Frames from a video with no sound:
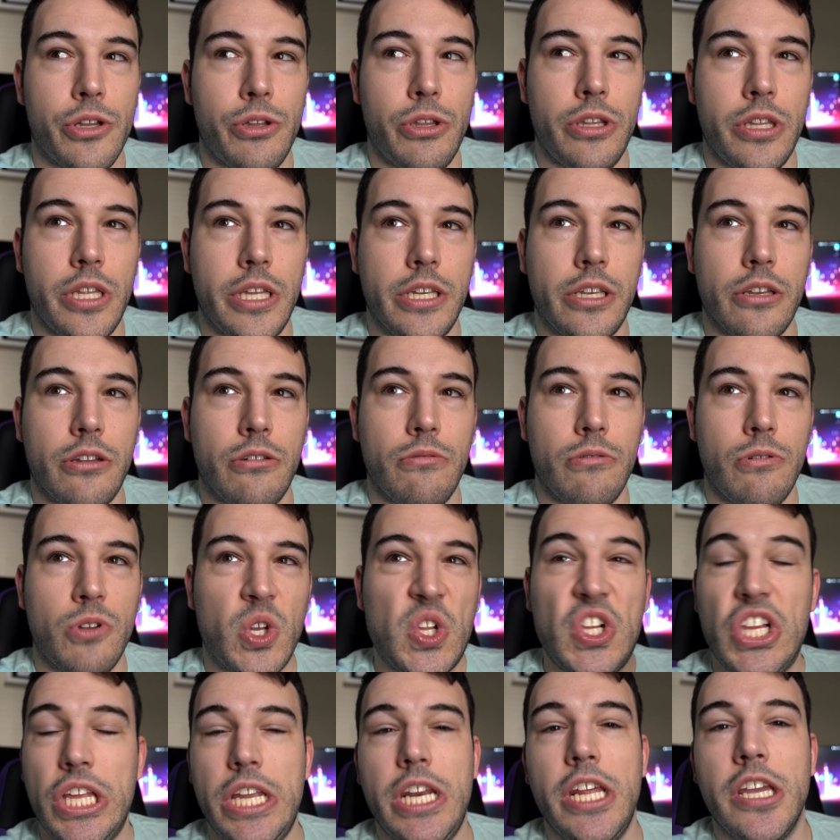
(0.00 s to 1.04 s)
like,
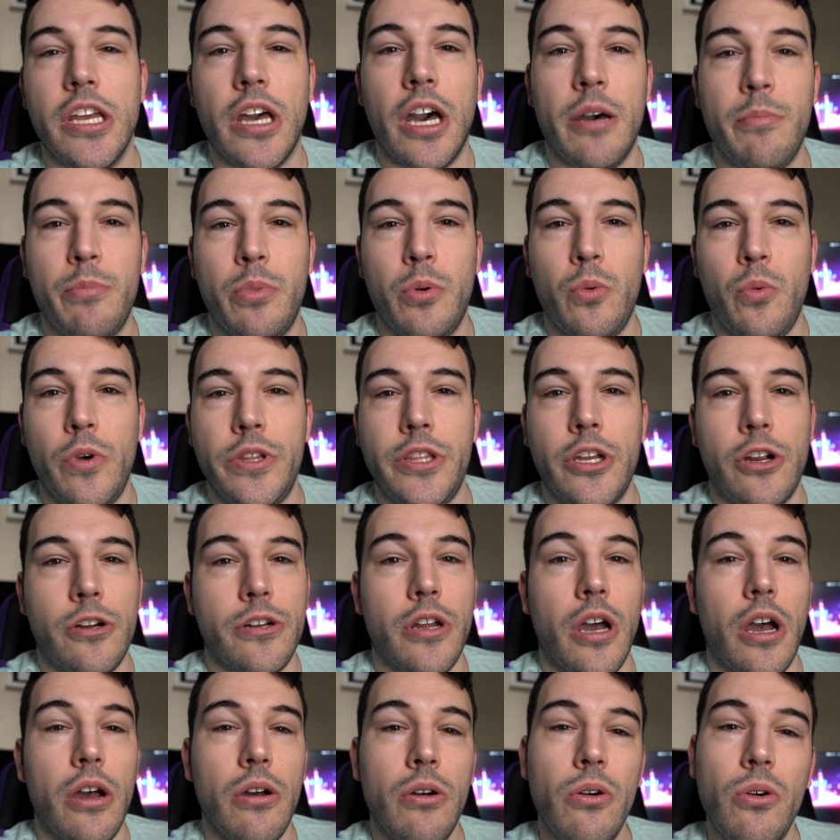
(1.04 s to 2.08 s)
cleaning up when they're
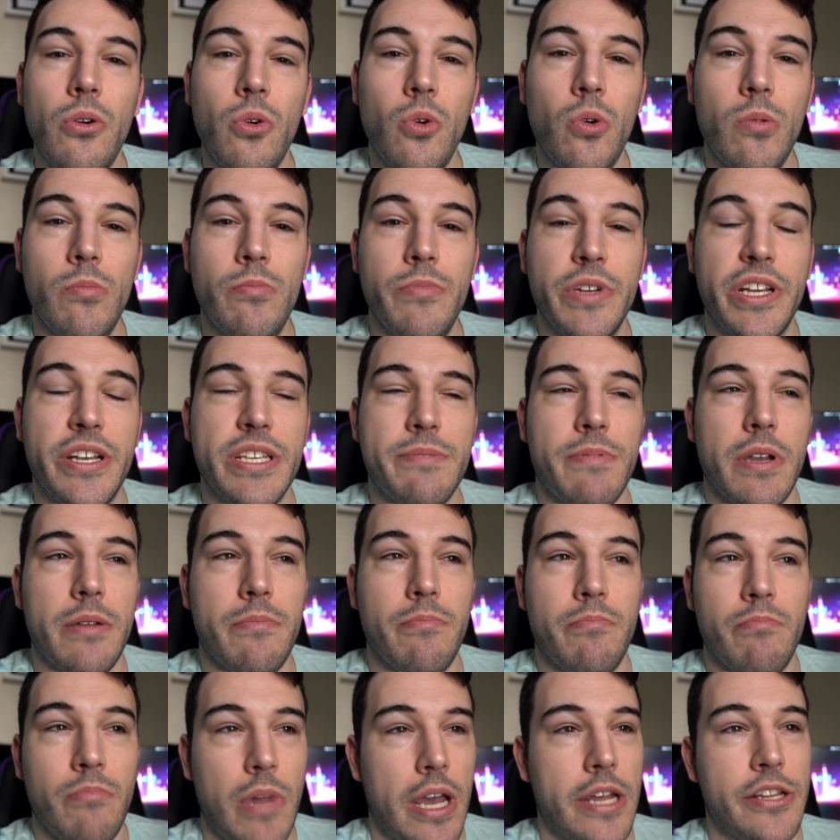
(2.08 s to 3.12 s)
not home, because my
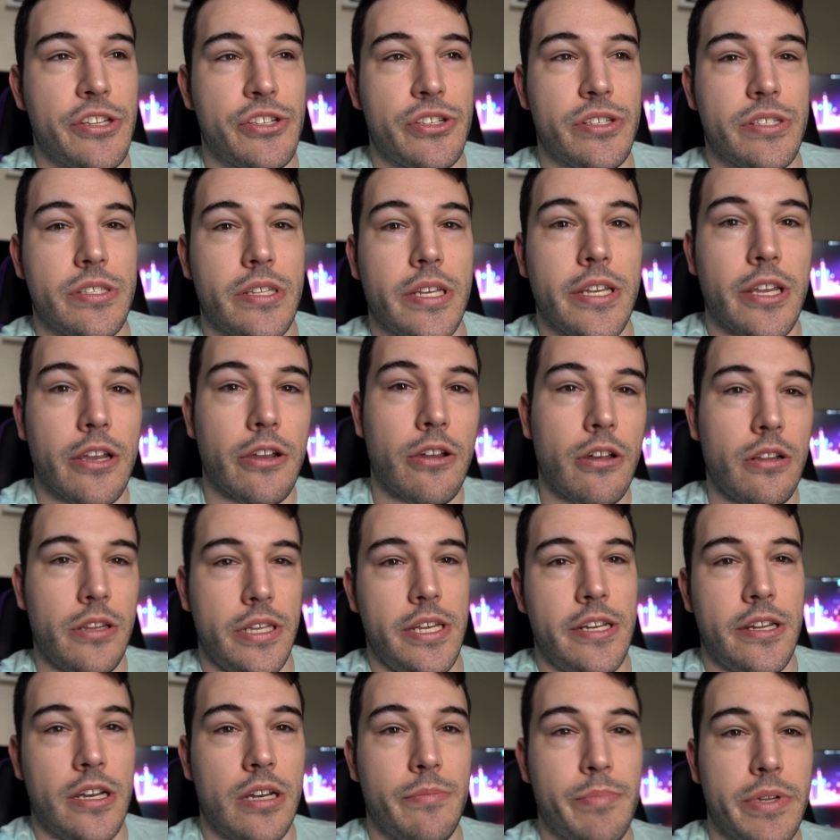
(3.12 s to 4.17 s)
mind is just like,
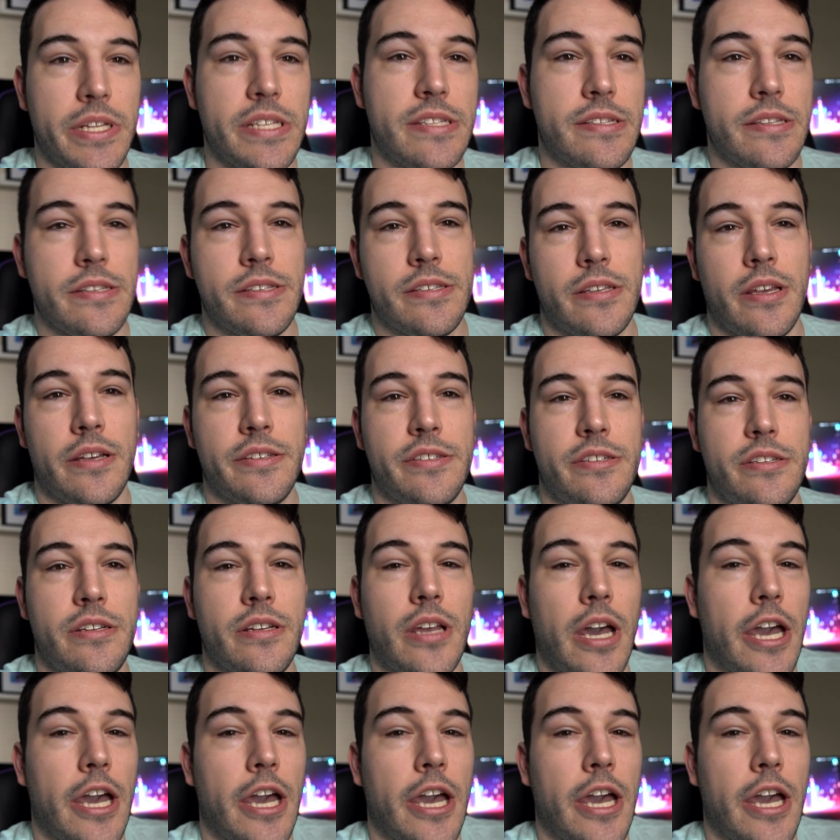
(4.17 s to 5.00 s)
clean up, it's disgusting,